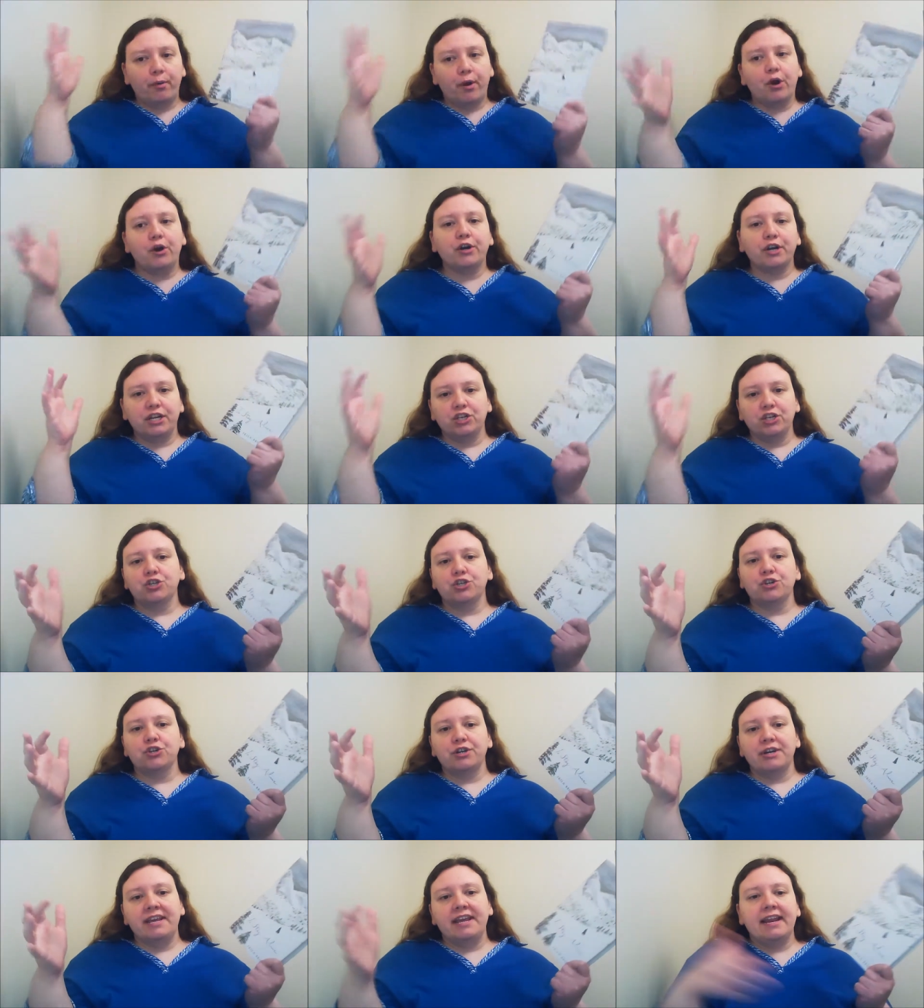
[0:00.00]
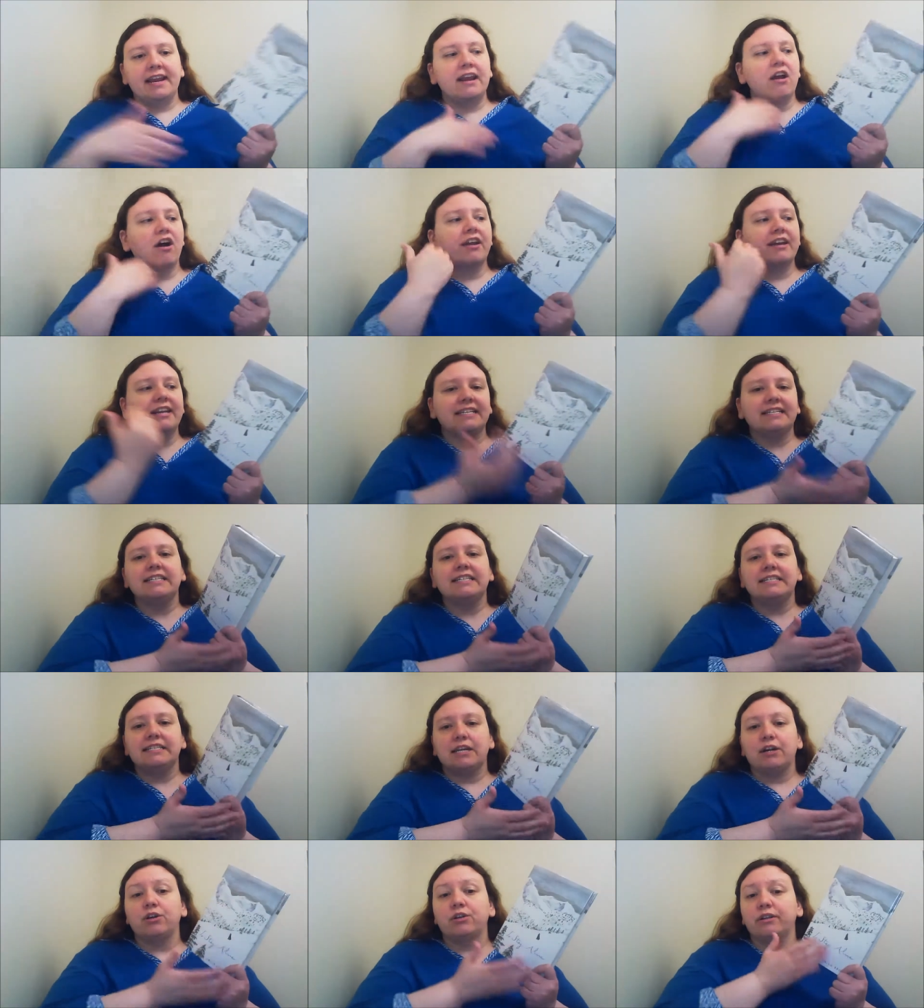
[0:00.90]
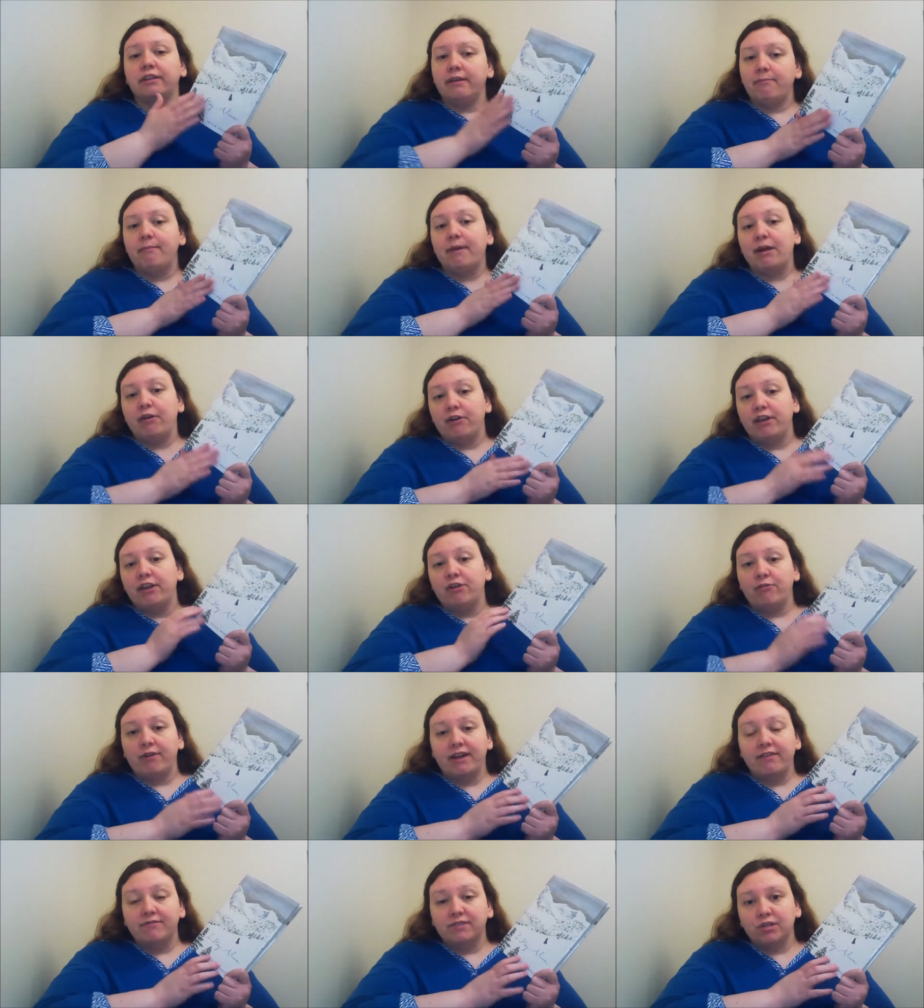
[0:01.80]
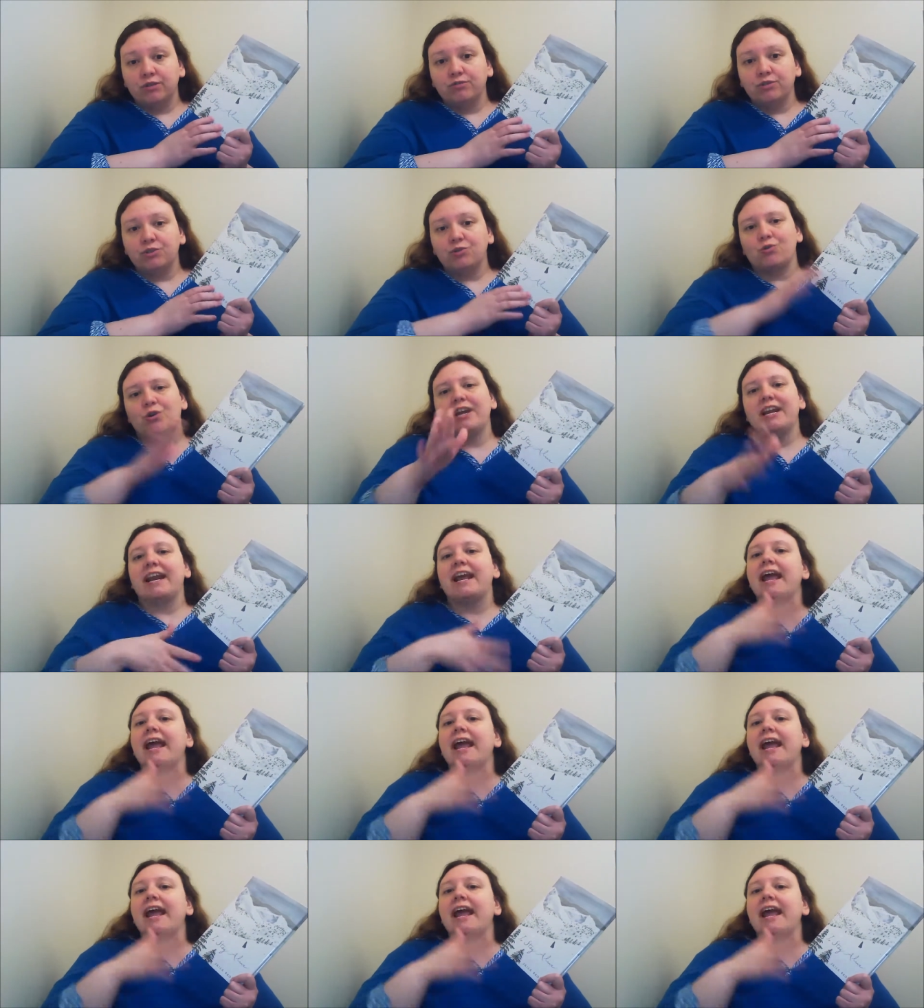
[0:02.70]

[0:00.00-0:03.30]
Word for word: Party journey, not necessarily Mary own story.